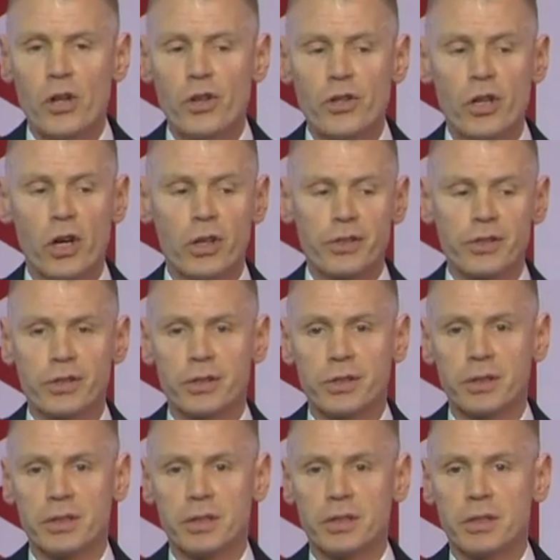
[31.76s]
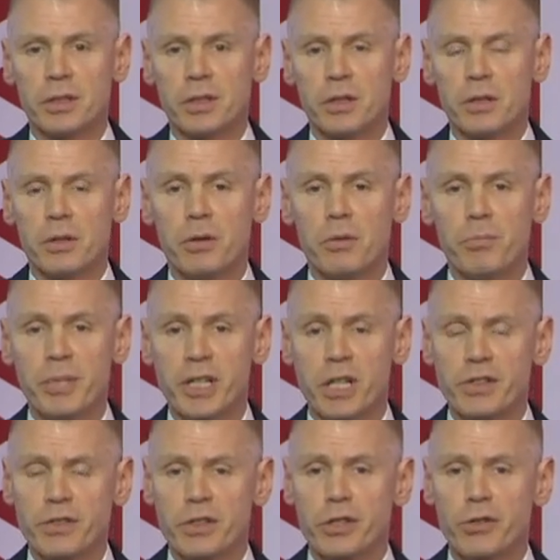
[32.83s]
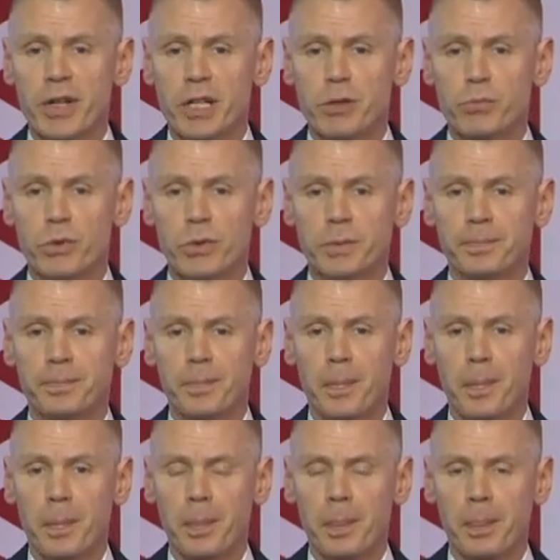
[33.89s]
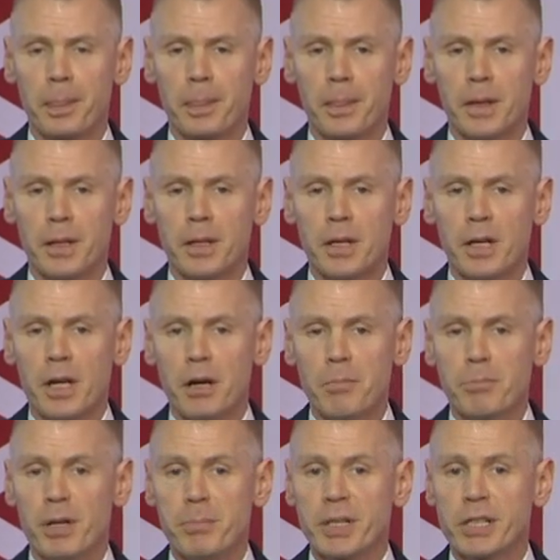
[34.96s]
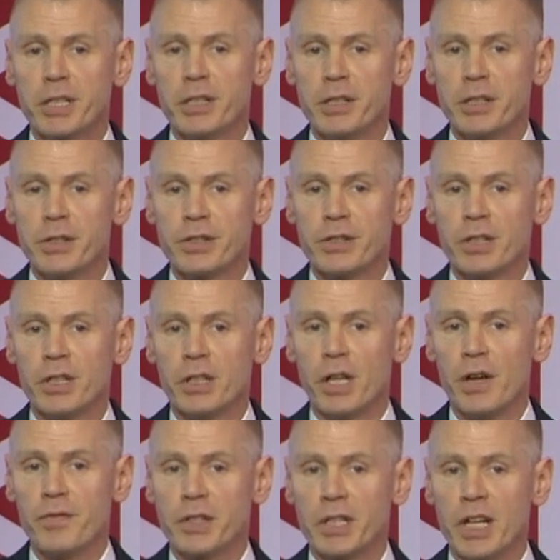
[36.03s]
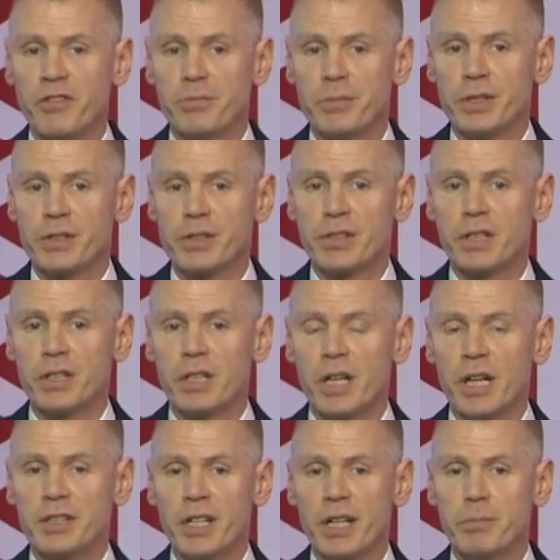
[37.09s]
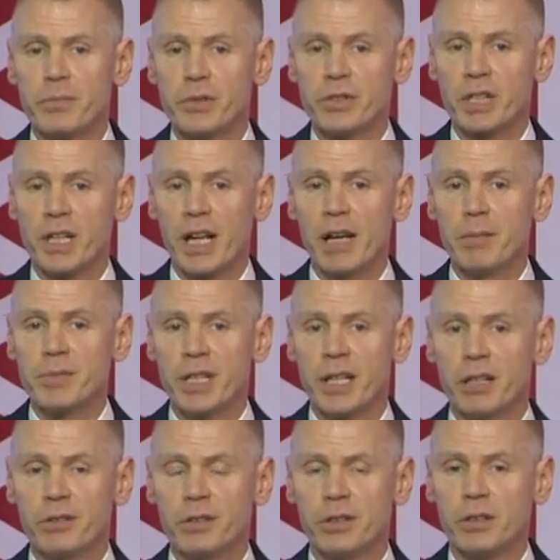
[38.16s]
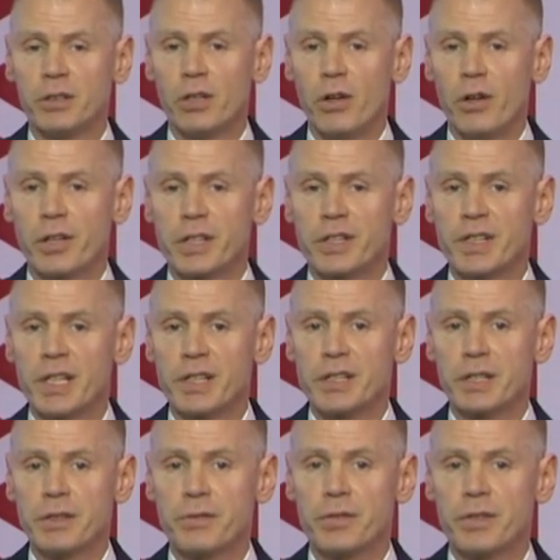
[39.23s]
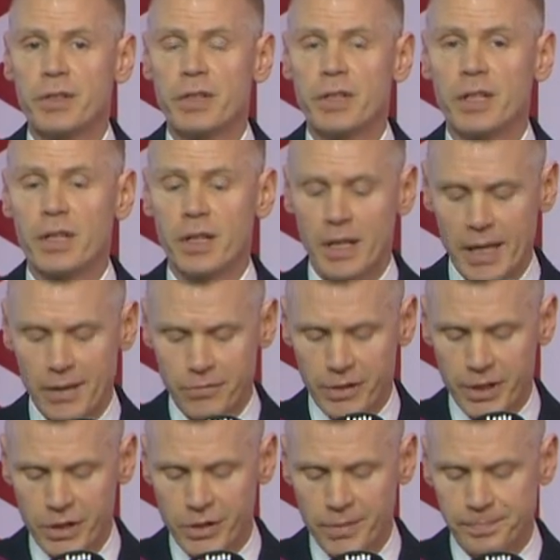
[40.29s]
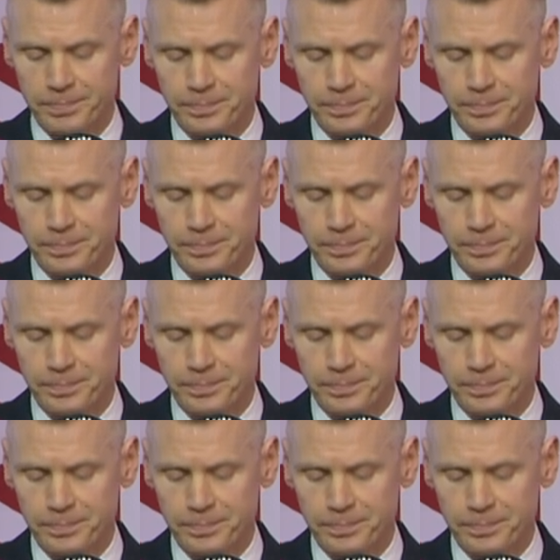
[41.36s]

Not because of the trade war, but because of the government's attempts to clamp down on excessive leverage.